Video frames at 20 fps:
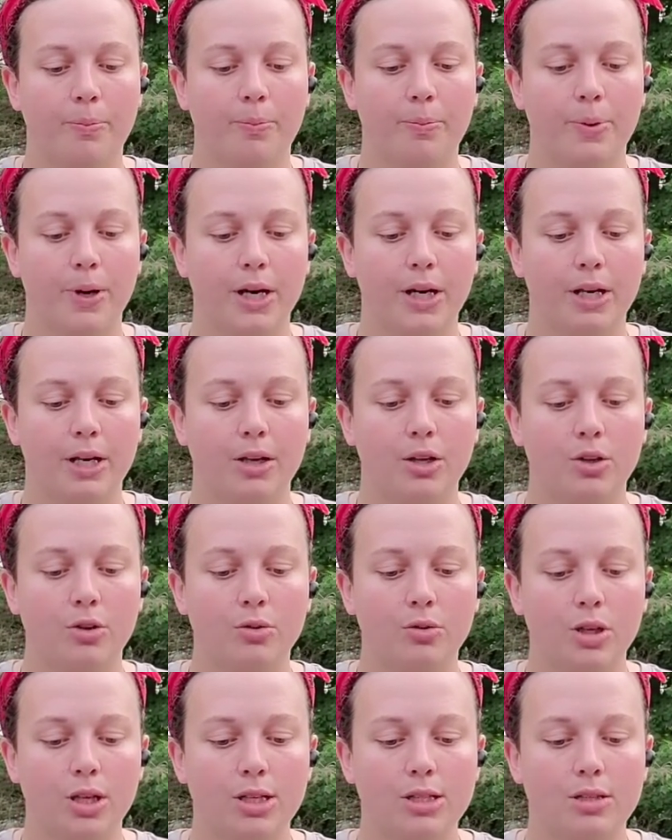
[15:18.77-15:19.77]
But you
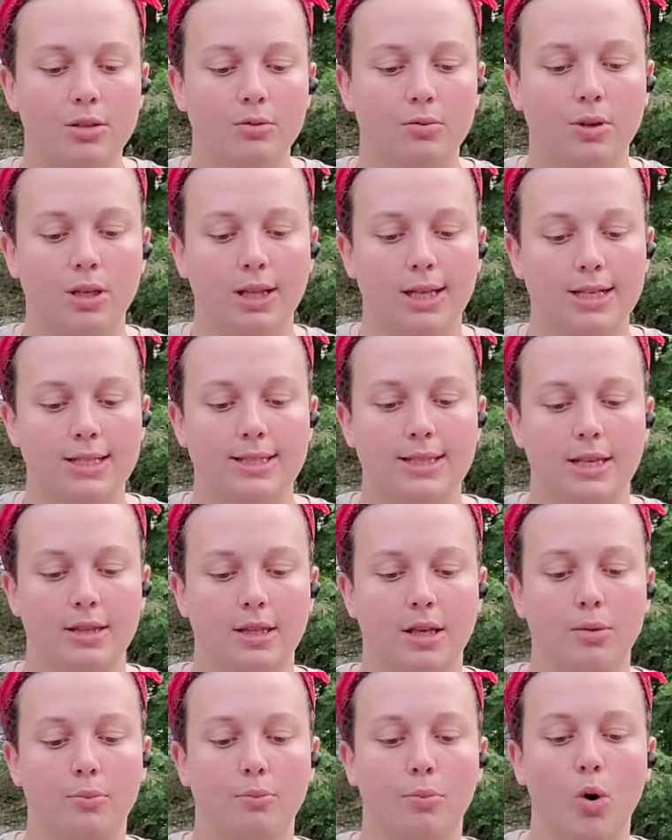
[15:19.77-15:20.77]
need to realize that
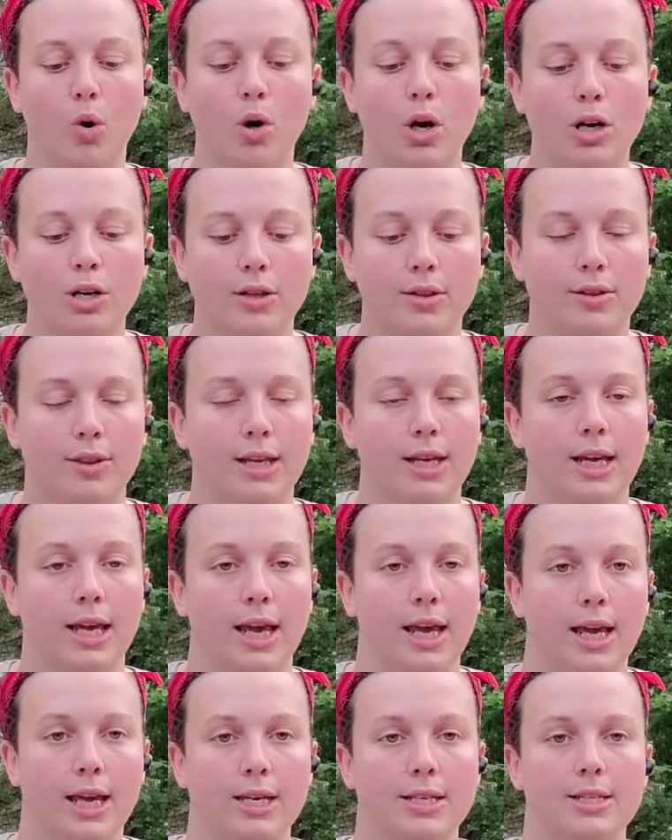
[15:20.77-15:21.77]
the important thing
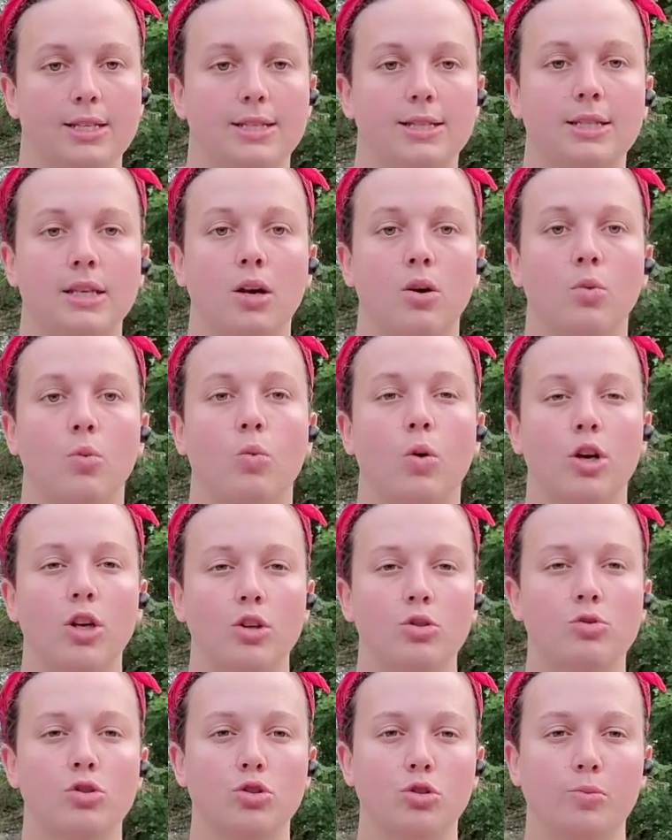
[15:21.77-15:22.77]
is what
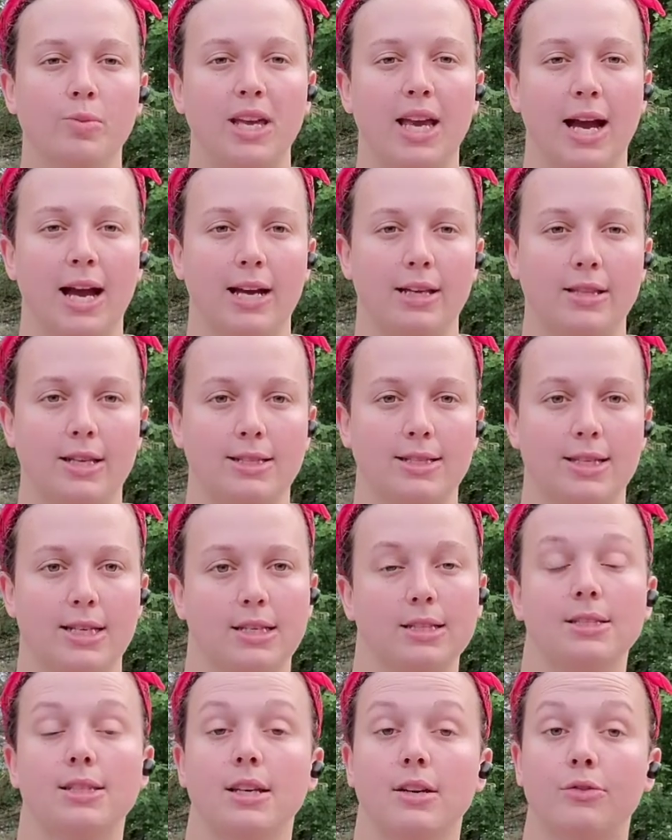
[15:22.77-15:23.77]
you do behind the
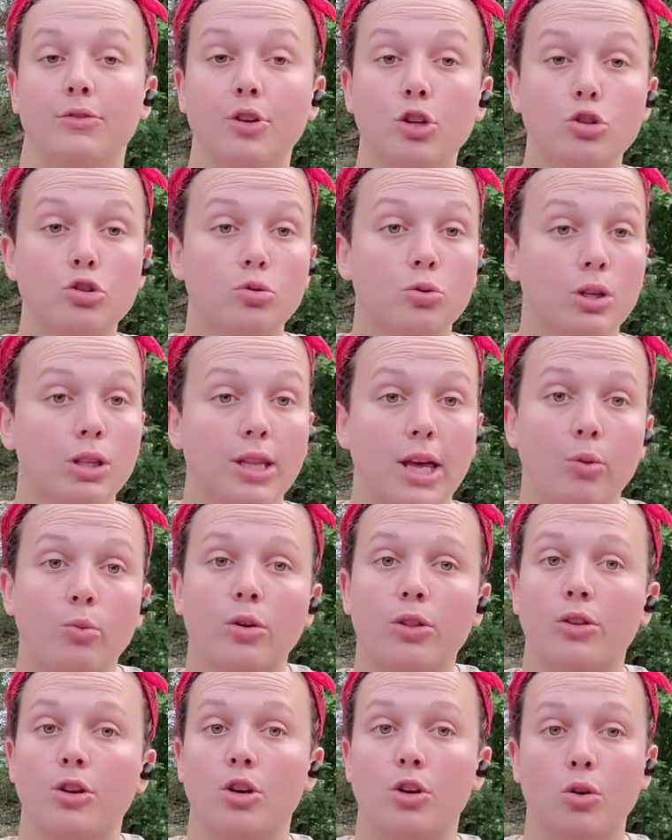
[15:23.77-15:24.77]
scenes. If you're doing that
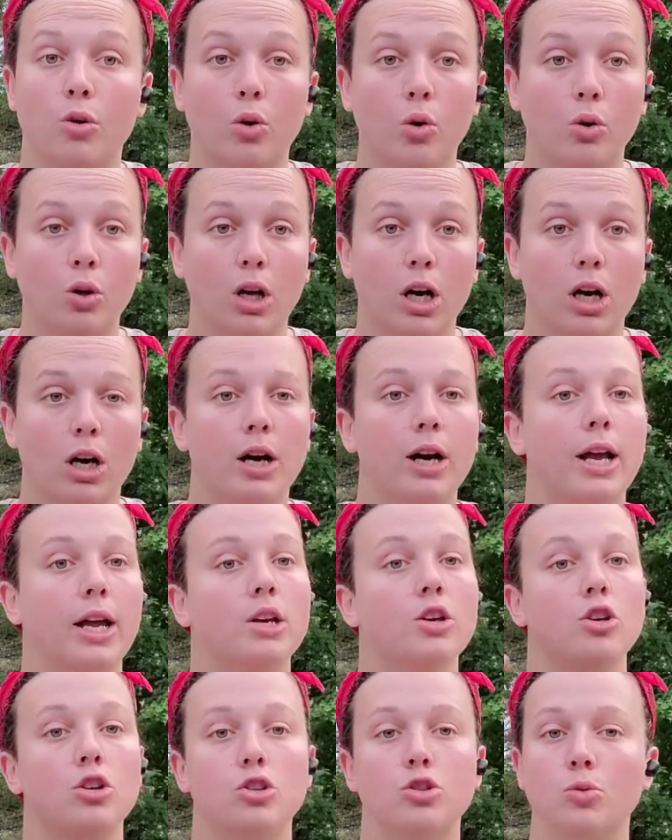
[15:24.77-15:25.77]
with your whole heart
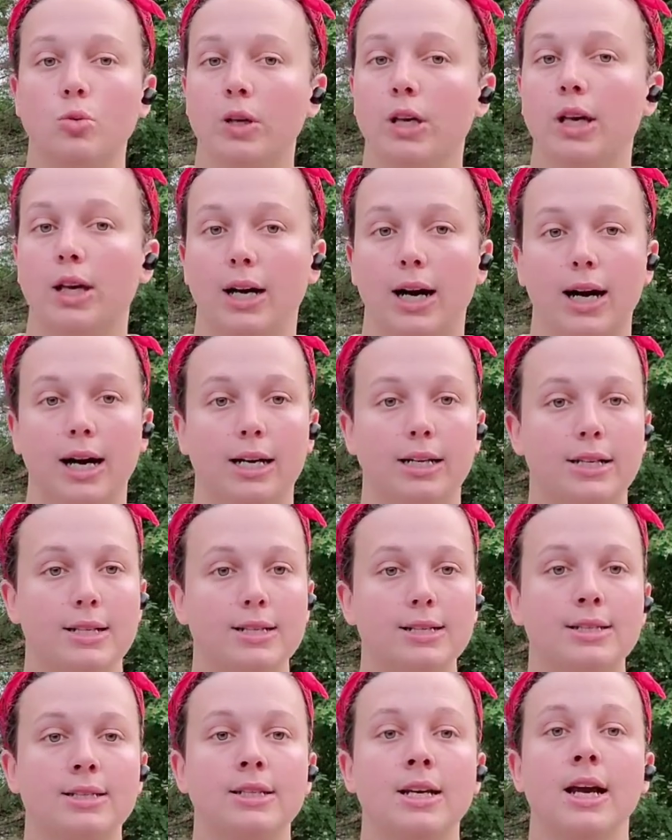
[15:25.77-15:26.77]
and you're doing it
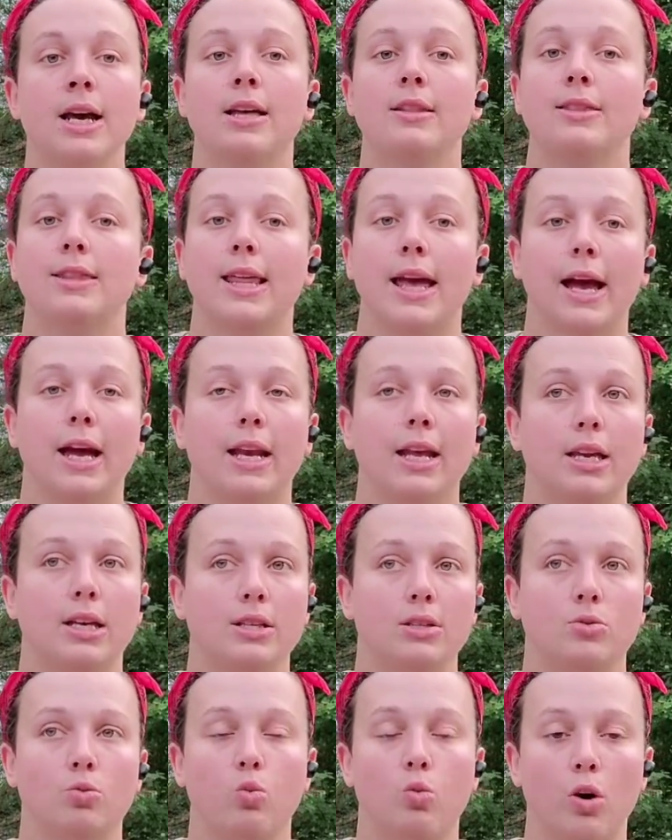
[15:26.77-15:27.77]
honest, that
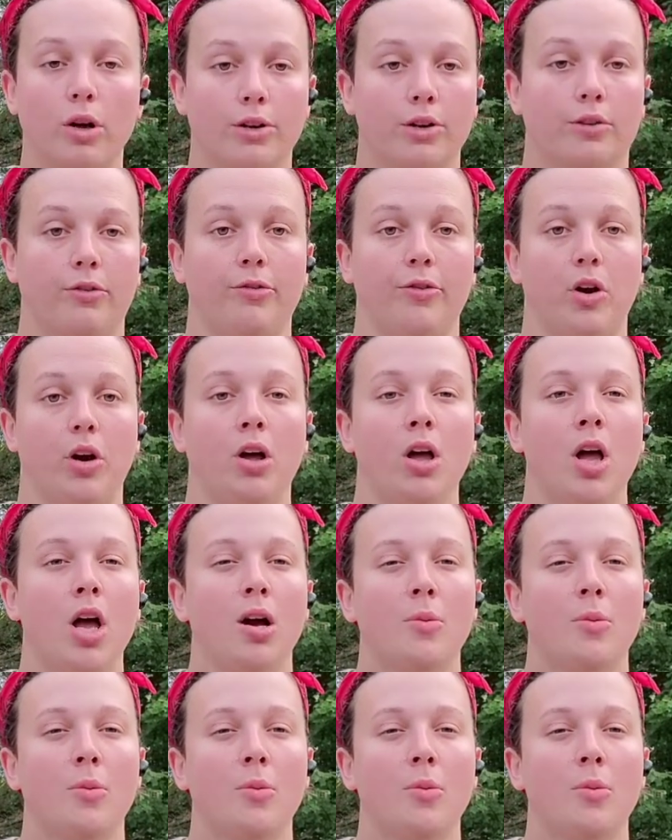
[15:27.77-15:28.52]
is wonderful.